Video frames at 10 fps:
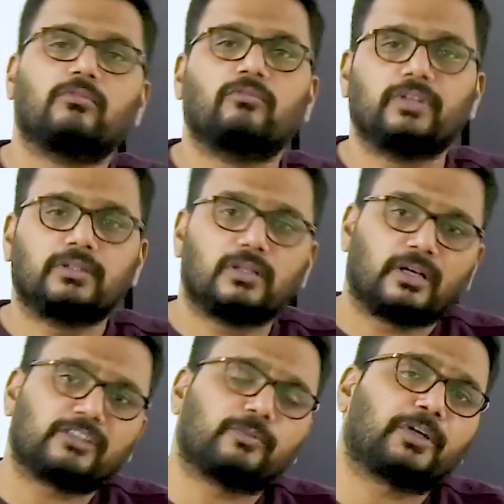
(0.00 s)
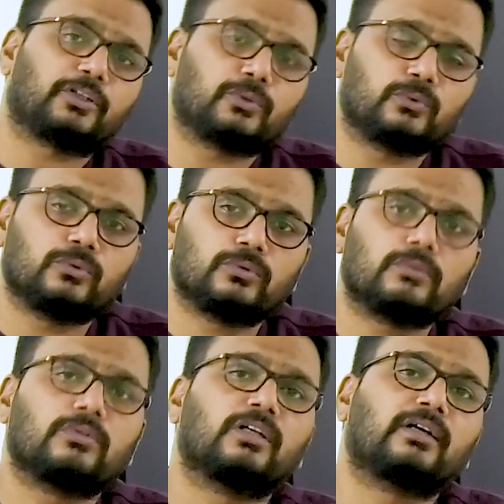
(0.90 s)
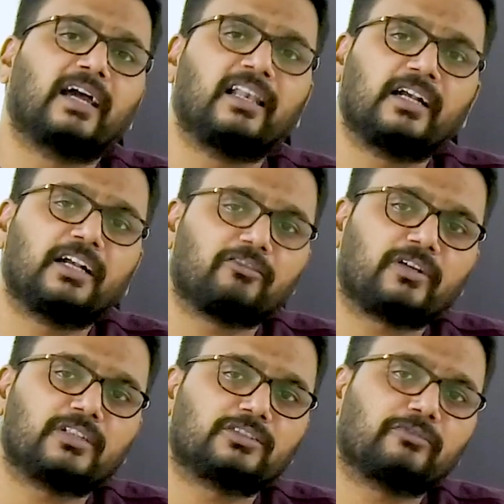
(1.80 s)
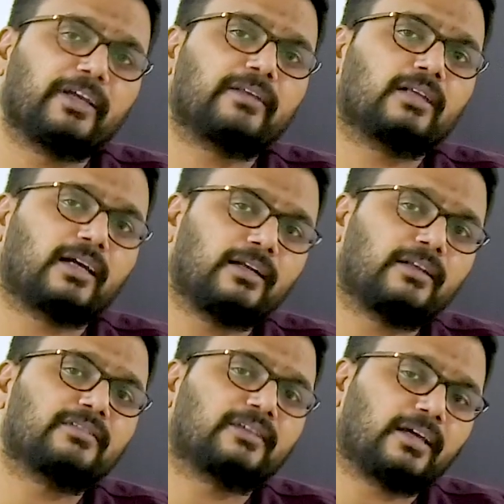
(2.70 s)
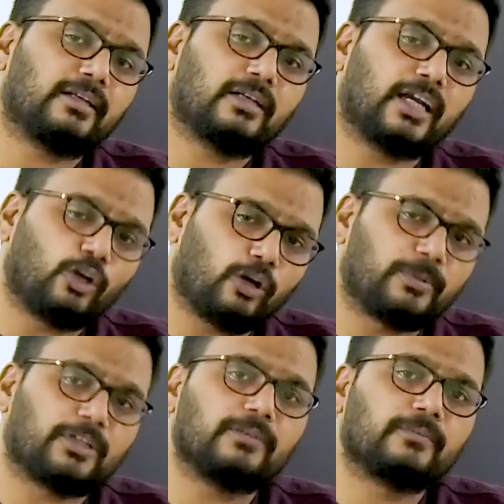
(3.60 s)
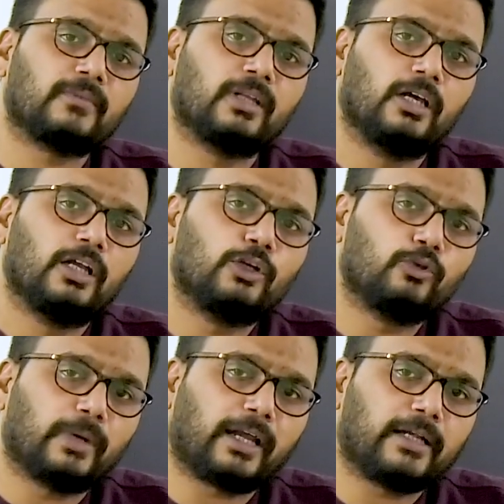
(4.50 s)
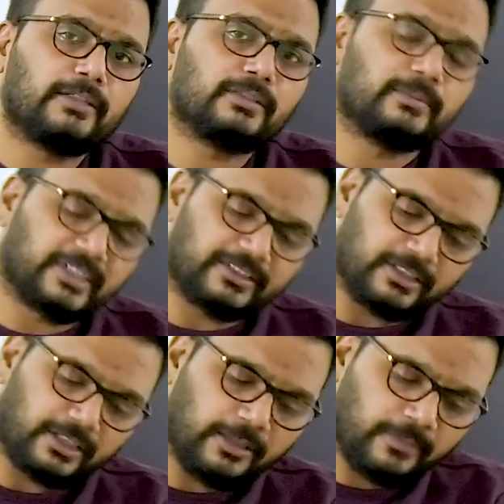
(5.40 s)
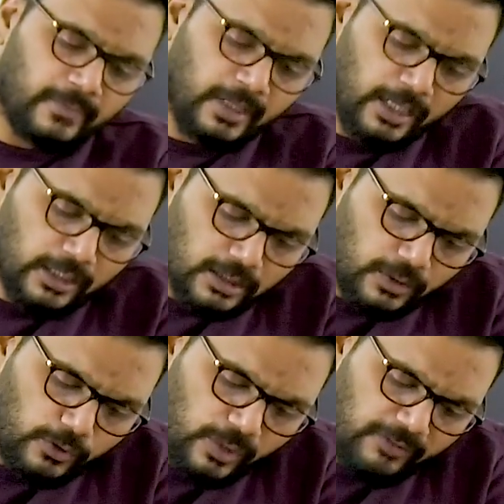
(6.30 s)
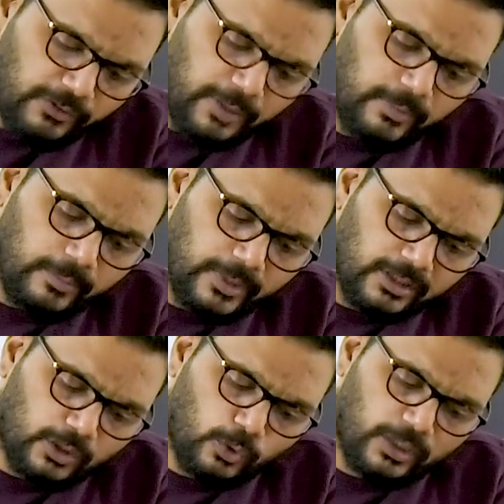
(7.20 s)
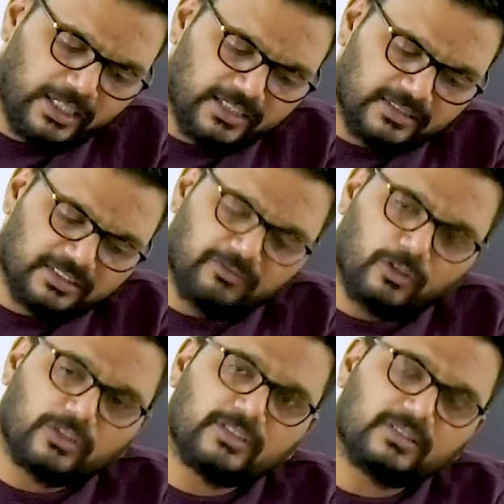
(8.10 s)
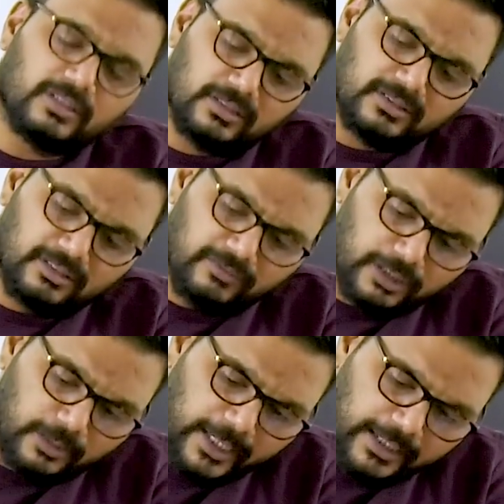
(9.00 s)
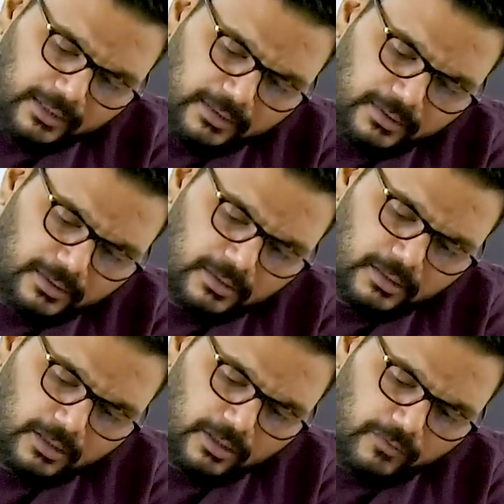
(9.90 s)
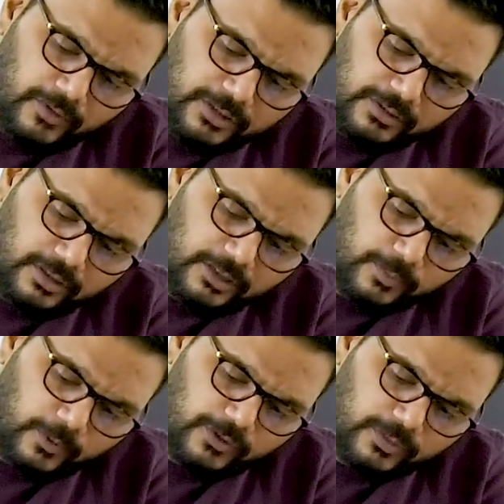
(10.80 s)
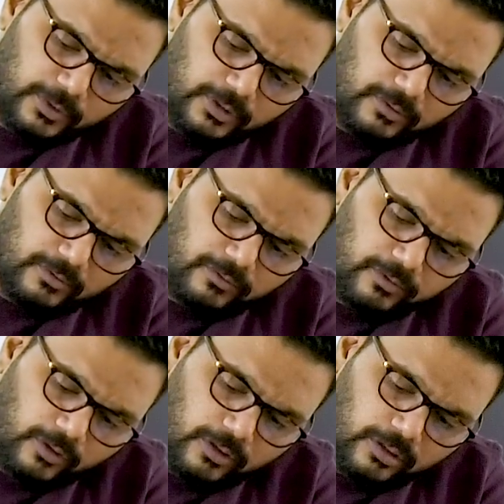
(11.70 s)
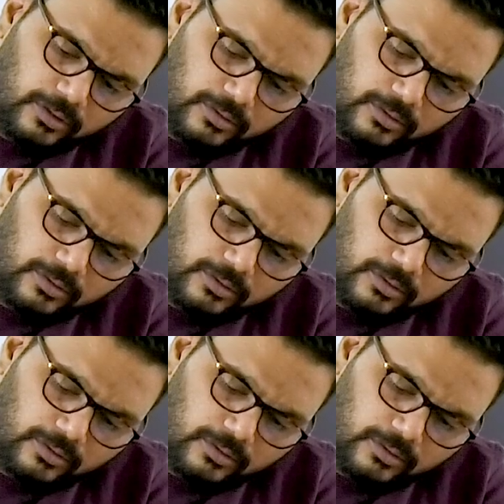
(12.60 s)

with respect to the L&D funds, where the countries can adopt new mechanisms, etc. Now you have to remember the nodal agency for this is the World Bank, which is responsible for